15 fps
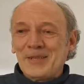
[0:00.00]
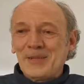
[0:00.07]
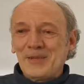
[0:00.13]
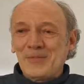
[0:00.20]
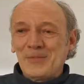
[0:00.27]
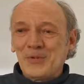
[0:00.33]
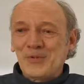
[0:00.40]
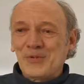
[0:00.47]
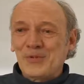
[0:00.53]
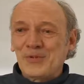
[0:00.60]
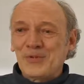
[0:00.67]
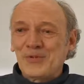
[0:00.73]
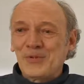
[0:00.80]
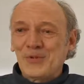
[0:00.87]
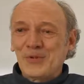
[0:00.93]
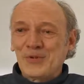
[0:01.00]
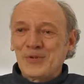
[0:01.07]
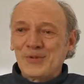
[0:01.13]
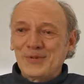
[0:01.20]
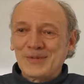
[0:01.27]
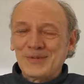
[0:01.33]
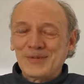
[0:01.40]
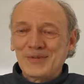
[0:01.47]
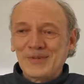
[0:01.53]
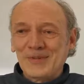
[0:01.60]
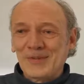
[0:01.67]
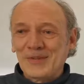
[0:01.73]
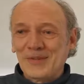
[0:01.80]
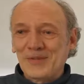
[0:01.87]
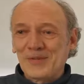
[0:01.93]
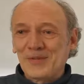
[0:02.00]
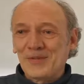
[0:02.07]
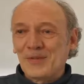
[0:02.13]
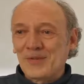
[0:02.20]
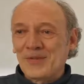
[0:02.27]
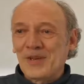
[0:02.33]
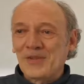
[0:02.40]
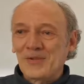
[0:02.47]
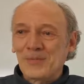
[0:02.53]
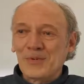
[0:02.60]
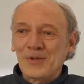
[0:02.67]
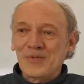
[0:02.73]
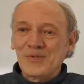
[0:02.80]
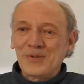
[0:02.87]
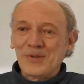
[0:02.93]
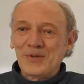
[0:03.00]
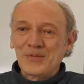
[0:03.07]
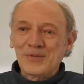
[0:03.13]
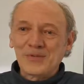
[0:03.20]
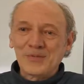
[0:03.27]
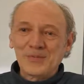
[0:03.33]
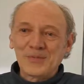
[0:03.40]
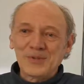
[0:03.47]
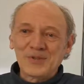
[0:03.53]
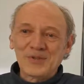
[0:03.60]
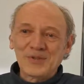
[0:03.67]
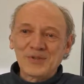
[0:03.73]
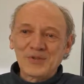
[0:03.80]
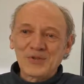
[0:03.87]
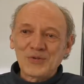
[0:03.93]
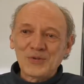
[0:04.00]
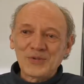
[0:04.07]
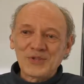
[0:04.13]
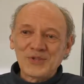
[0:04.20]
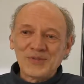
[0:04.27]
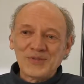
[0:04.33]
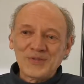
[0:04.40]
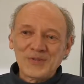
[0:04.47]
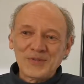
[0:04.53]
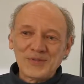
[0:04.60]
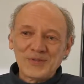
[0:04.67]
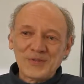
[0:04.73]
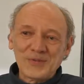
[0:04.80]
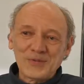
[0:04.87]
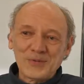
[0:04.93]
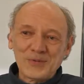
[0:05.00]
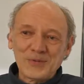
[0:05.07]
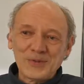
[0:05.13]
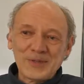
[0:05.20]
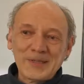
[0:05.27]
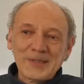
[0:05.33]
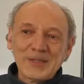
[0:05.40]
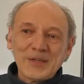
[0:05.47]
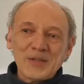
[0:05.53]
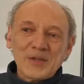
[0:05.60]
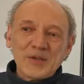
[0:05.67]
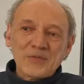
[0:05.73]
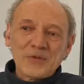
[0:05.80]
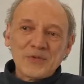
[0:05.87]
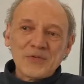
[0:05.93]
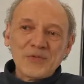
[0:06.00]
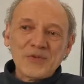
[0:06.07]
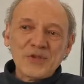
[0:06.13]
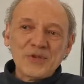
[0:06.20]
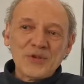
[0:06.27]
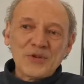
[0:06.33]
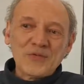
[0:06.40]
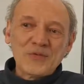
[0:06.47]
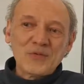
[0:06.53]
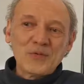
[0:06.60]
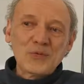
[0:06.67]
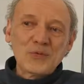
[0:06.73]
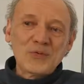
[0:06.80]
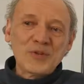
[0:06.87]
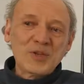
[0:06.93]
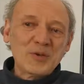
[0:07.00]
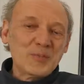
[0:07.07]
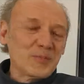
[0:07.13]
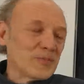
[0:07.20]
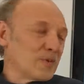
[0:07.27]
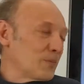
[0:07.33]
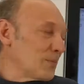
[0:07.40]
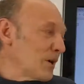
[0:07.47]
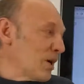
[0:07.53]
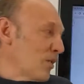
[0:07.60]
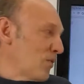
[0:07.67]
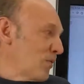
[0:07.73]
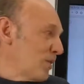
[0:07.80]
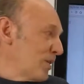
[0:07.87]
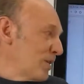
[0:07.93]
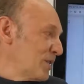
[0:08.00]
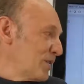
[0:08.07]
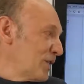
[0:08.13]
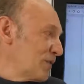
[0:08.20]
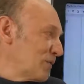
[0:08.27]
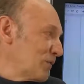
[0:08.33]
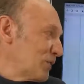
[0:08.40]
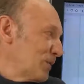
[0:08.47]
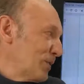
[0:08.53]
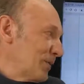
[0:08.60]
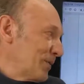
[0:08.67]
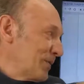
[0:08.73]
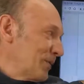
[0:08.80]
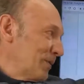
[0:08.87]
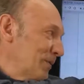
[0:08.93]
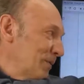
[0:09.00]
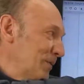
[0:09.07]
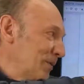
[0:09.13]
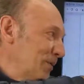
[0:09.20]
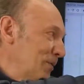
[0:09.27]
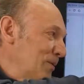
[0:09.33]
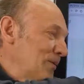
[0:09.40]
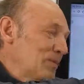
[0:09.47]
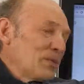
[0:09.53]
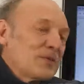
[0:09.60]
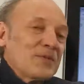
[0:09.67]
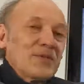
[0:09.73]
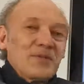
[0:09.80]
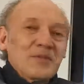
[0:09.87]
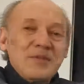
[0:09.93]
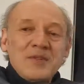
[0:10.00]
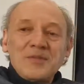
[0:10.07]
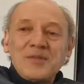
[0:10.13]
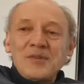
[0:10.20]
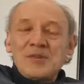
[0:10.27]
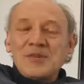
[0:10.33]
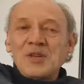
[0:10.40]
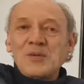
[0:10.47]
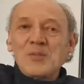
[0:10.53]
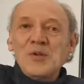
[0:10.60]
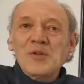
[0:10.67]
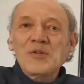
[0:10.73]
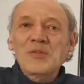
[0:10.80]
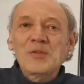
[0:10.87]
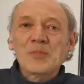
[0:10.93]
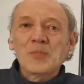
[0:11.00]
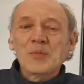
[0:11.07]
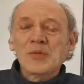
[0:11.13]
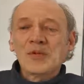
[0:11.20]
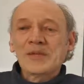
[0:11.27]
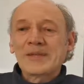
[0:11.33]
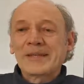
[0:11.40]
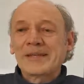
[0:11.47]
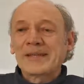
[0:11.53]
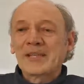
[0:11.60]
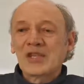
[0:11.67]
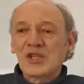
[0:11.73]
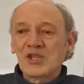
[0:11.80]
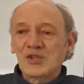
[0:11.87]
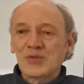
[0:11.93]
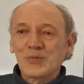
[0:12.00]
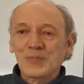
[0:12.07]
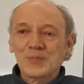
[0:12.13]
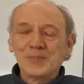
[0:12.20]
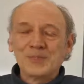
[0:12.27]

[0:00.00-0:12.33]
was controversial, and not the other way around, which the Church insisted for fear of losing power and influence. So it was at that time also a political issue.